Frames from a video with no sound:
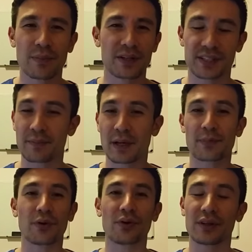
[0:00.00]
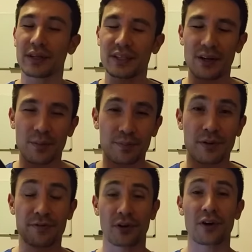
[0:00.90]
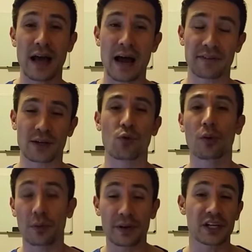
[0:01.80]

But some people, you know, prefer to have like warmer